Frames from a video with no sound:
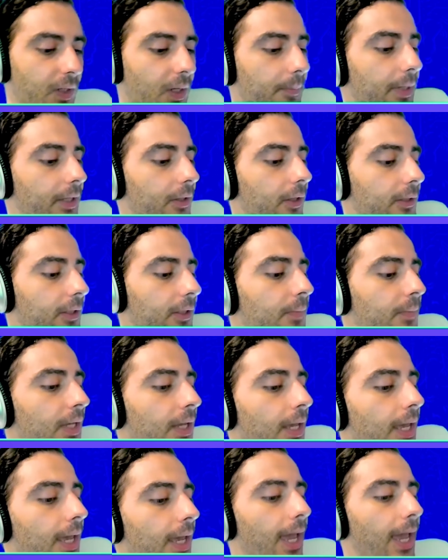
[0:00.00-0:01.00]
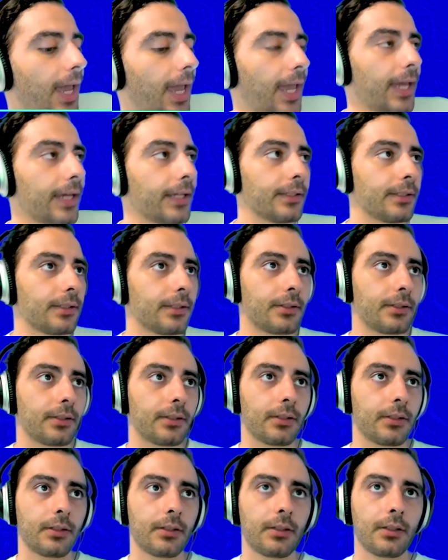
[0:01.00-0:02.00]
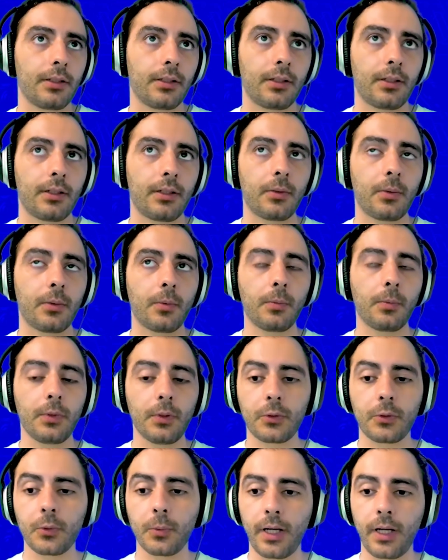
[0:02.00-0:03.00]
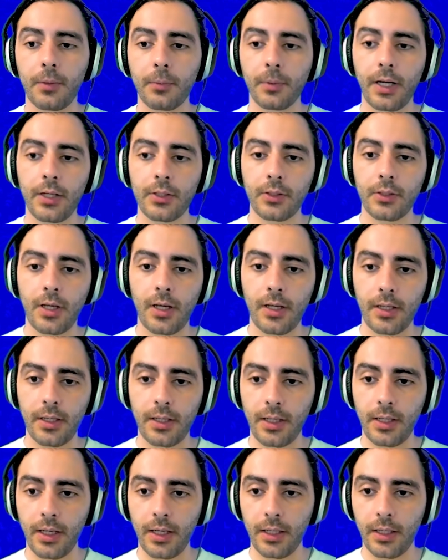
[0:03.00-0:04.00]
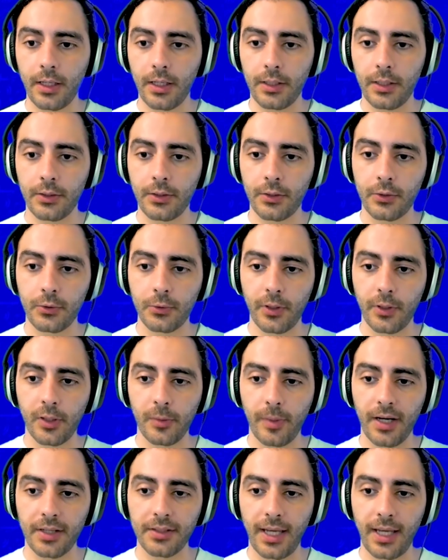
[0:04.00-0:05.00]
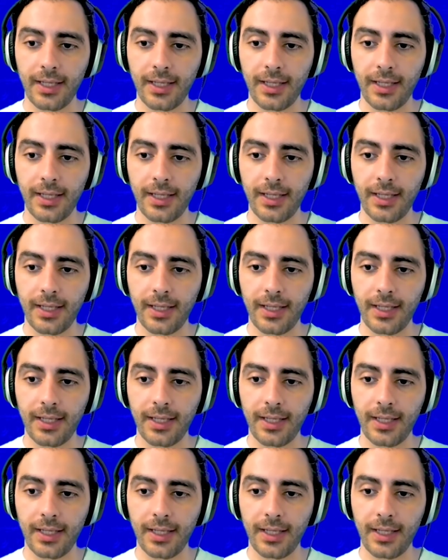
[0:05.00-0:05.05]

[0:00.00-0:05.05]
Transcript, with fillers: may look. And so when I when I saw uh, Destroy the Box,